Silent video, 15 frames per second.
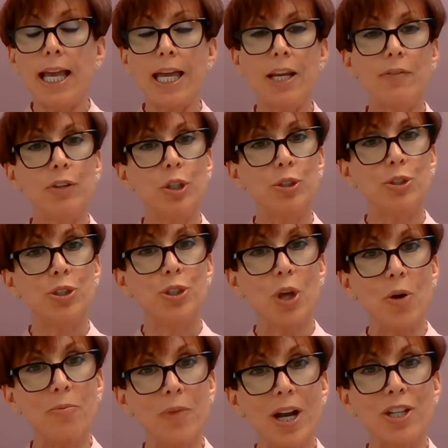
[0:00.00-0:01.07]
And I've learned
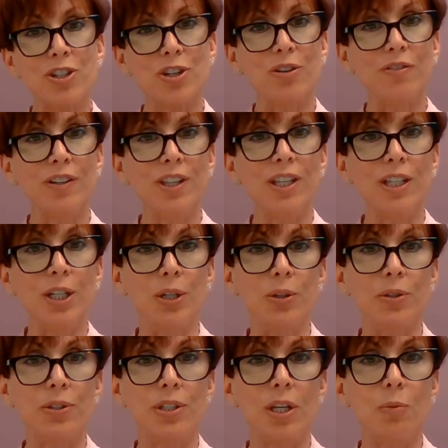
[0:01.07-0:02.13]
so much over the
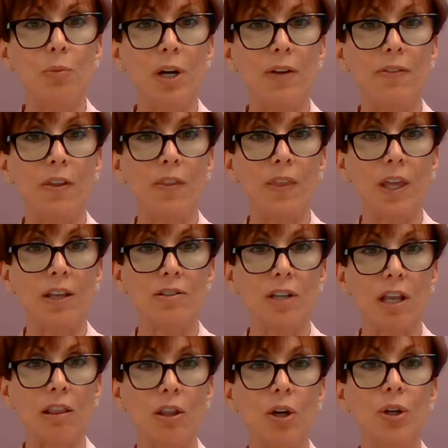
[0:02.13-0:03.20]
years, and one of the things
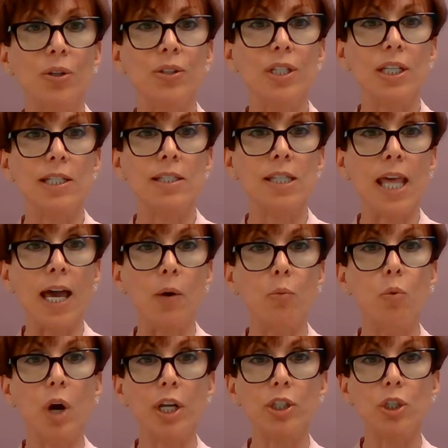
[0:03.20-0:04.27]
I learned is
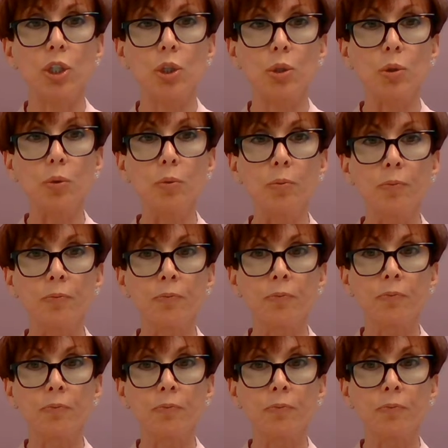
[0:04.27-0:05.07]
that what you